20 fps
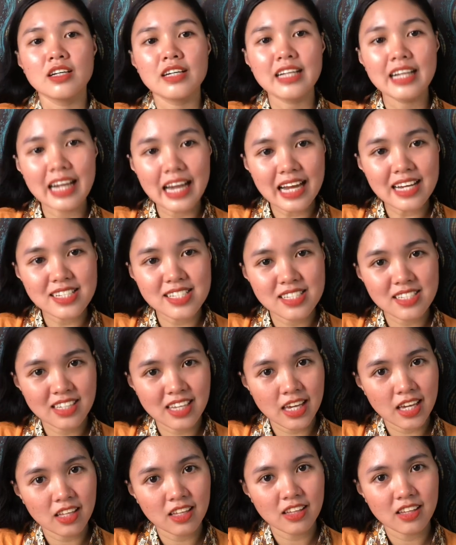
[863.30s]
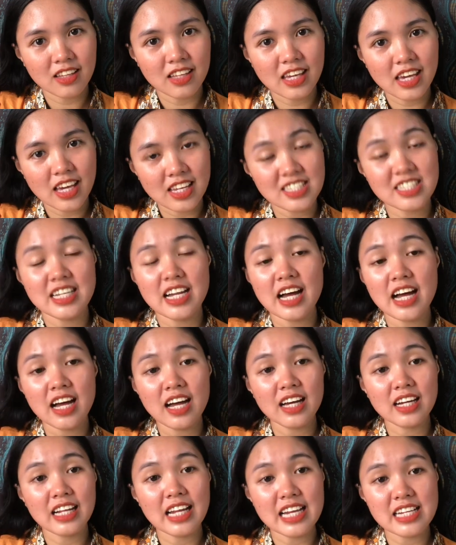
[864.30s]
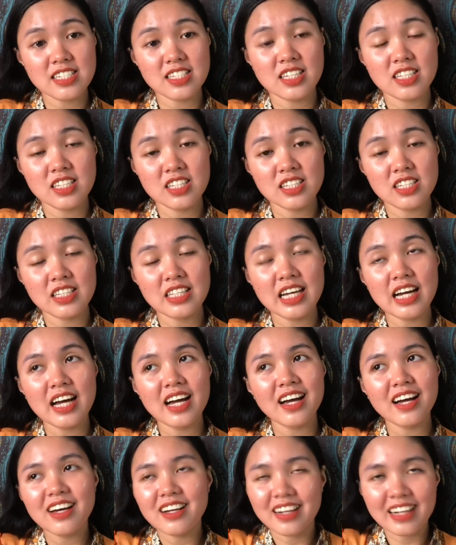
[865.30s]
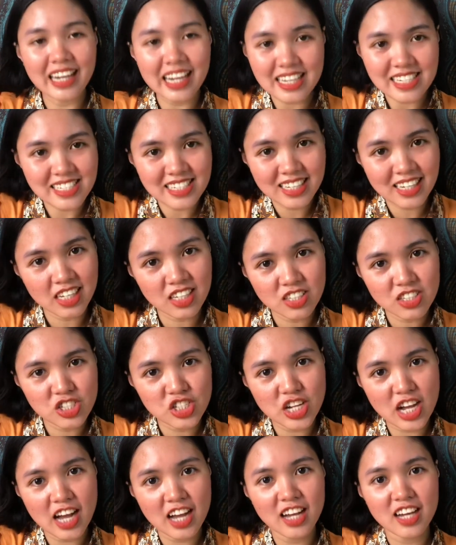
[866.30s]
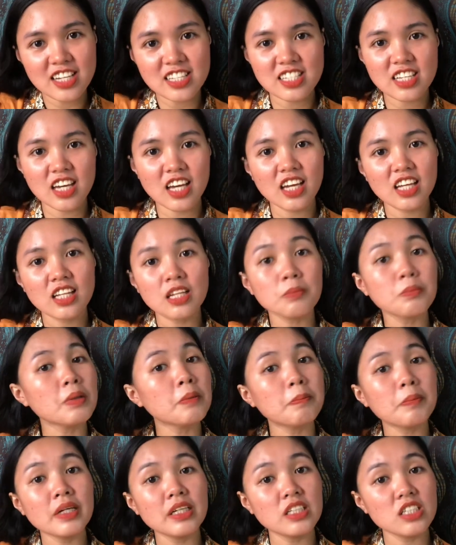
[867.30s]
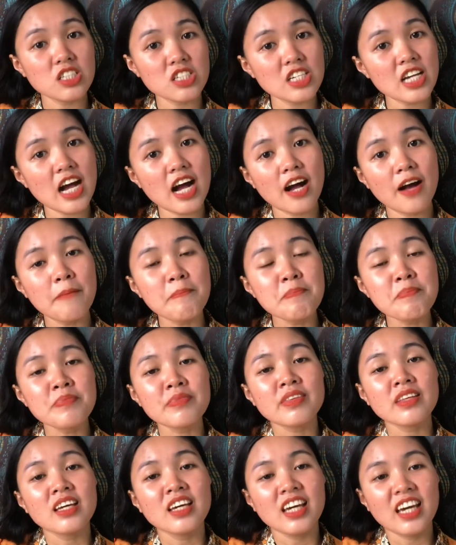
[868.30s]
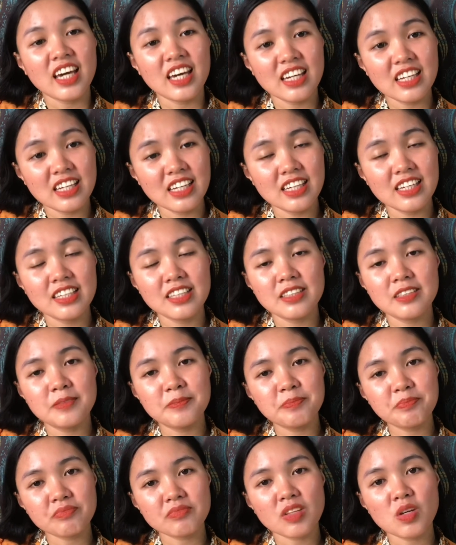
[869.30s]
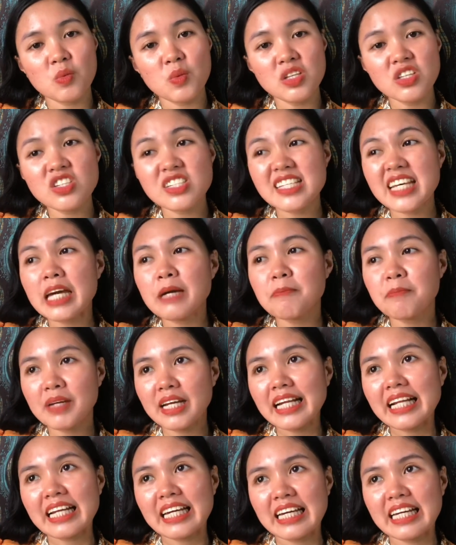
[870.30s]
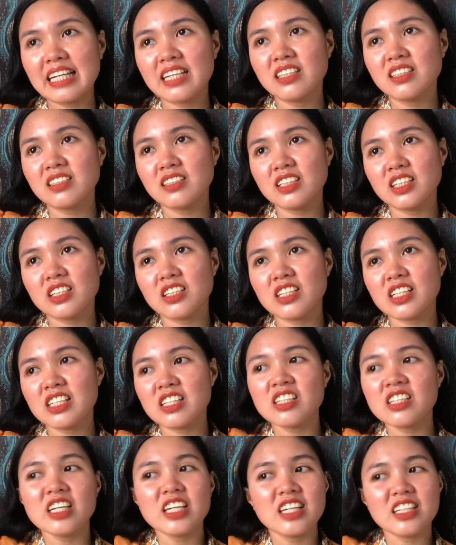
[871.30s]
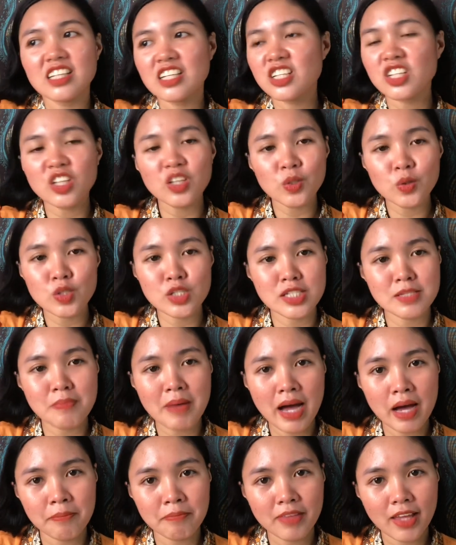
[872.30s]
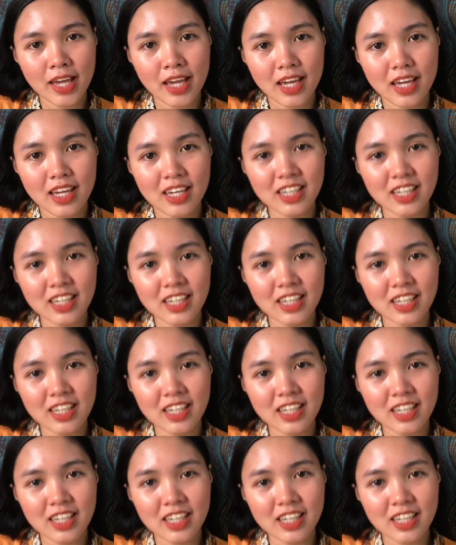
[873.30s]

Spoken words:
glass skin. Yes, nakaka-glass skin siya kasi napipeel siya. And when you say peeling, it includes mahapde.